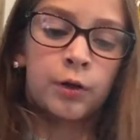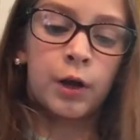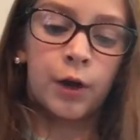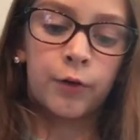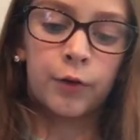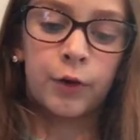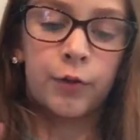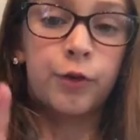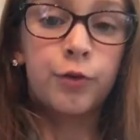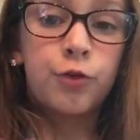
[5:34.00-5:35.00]
Now,
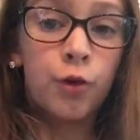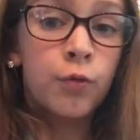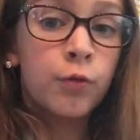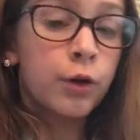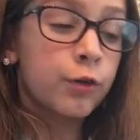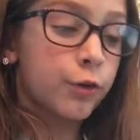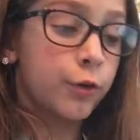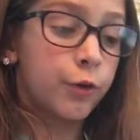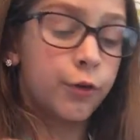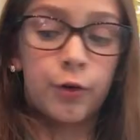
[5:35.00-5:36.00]
if you don't want to do
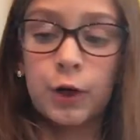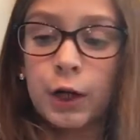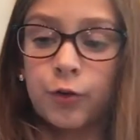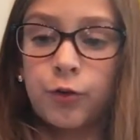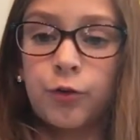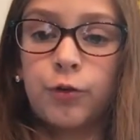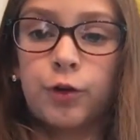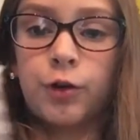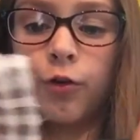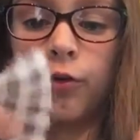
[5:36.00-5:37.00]
this, you don't have to. You
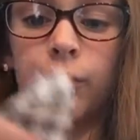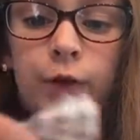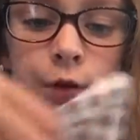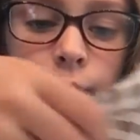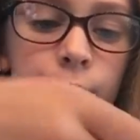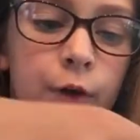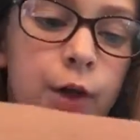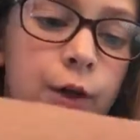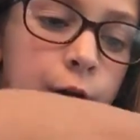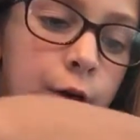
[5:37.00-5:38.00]
can just leave it
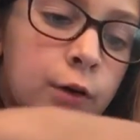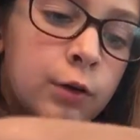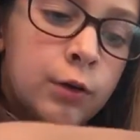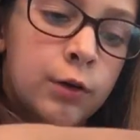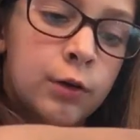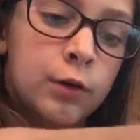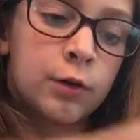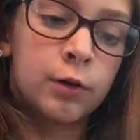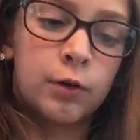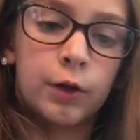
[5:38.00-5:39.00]
right here,
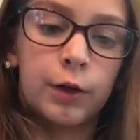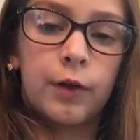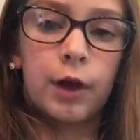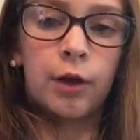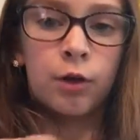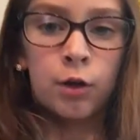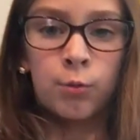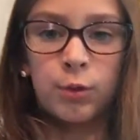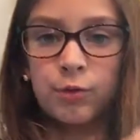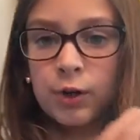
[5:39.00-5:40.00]
like that.
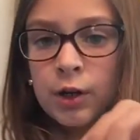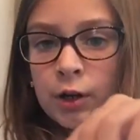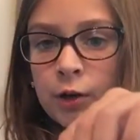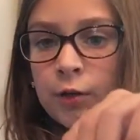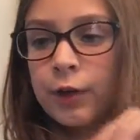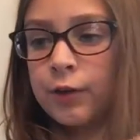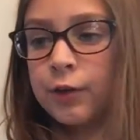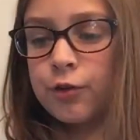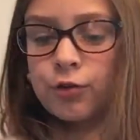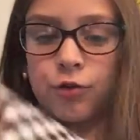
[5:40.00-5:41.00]
But right now, I
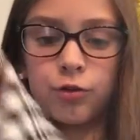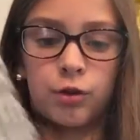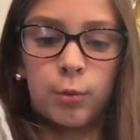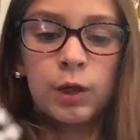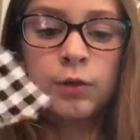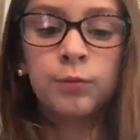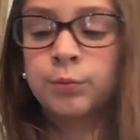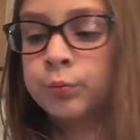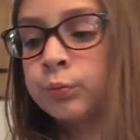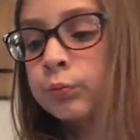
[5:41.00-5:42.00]
think you should trim it
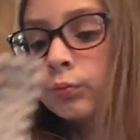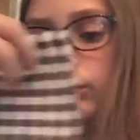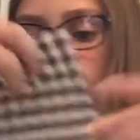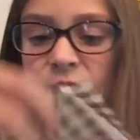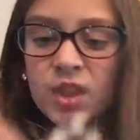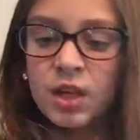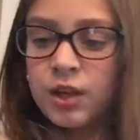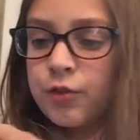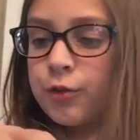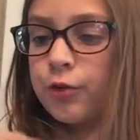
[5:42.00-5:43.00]

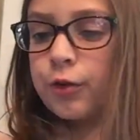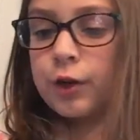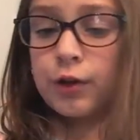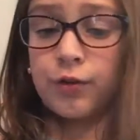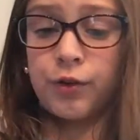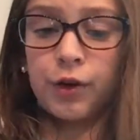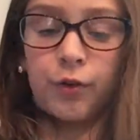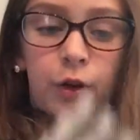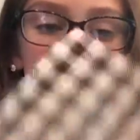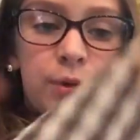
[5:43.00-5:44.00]
if you have
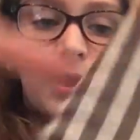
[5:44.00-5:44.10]
a long